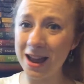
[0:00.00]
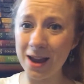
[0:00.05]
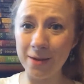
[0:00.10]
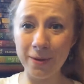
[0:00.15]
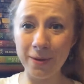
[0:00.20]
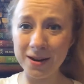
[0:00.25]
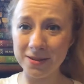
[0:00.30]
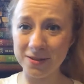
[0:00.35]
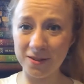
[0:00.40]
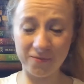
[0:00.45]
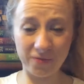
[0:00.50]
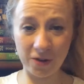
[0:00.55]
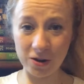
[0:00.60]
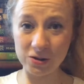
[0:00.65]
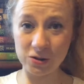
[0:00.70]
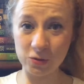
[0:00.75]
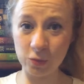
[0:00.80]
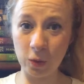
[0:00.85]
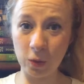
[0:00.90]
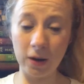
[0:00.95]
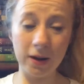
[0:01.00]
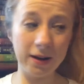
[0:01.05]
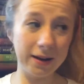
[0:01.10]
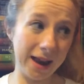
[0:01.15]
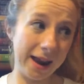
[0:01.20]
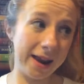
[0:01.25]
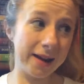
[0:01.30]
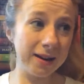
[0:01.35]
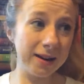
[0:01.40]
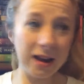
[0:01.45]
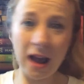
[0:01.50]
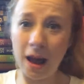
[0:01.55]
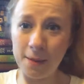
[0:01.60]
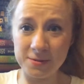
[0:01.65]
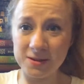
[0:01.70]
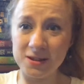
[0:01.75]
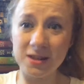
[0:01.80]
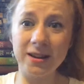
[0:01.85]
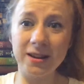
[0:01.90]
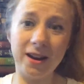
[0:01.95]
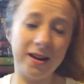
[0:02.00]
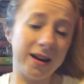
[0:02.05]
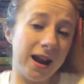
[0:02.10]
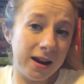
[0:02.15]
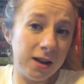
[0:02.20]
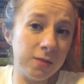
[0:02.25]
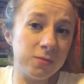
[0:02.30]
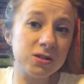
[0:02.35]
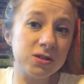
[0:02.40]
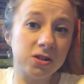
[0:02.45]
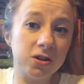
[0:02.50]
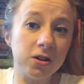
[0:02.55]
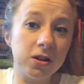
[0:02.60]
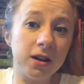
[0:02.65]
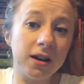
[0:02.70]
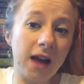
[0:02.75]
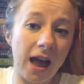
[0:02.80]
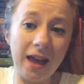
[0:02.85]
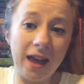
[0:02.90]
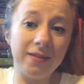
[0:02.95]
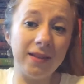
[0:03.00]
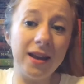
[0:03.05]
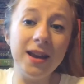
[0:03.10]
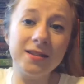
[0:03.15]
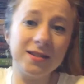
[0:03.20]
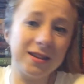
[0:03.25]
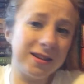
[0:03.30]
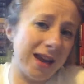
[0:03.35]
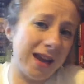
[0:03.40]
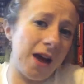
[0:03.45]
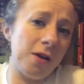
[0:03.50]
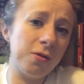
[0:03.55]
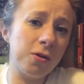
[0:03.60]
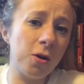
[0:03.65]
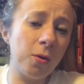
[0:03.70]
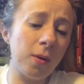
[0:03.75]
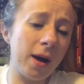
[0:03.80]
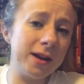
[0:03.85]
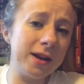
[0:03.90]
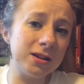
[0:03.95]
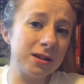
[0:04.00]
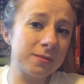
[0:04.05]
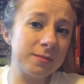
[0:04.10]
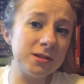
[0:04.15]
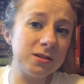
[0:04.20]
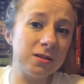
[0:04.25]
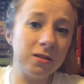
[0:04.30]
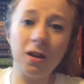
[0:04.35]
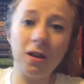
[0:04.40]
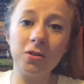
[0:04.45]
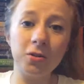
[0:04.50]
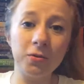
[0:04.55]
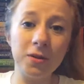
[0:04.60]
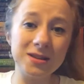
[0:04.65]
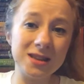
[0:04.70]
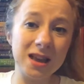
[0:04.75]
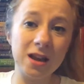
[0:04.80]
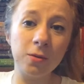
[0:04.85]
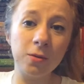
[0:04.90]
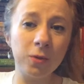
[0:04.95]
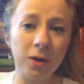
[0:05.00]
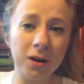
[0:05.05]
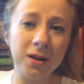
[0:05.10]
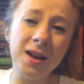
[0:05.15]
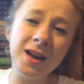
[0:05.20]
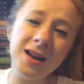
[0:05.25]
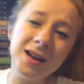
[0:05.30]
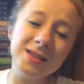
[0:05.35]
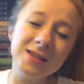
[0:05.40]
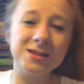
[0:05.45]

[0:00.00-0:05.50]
I read the first one, and Obsidian, and it was good. I liked it. I don't know why it took me so long to read the second one.